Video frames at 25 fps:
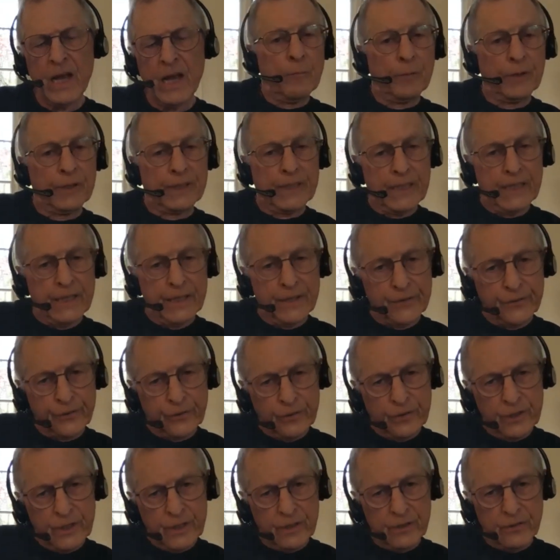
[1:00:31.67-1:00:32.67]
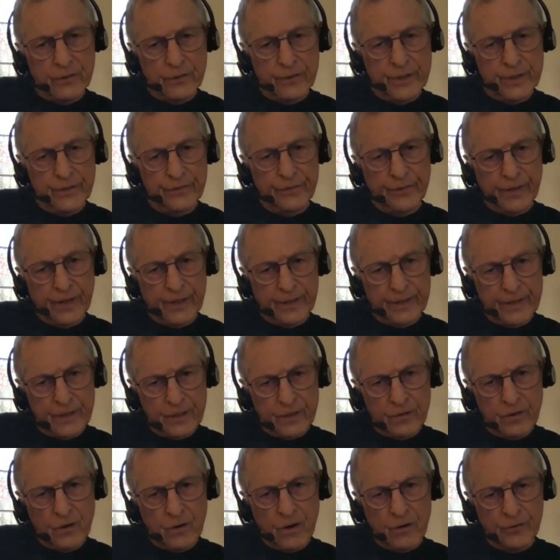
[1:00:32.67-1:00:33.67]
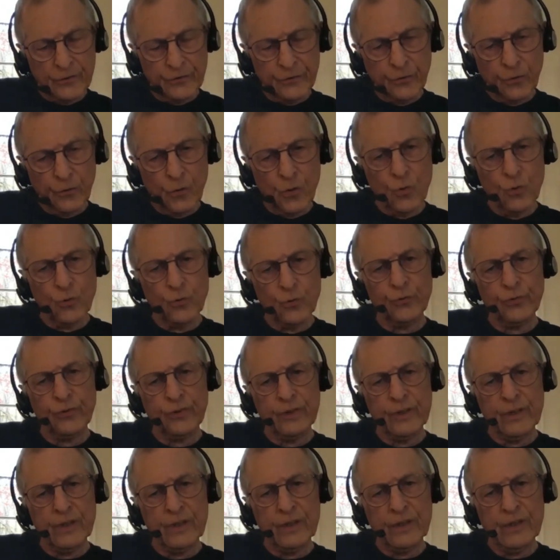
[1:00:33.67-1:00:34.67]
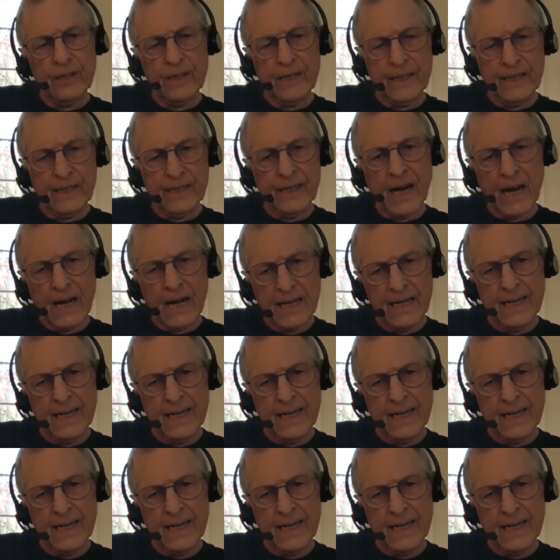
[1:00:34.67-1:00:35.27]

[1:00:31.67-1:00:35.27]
But the issue here is that there are souls in,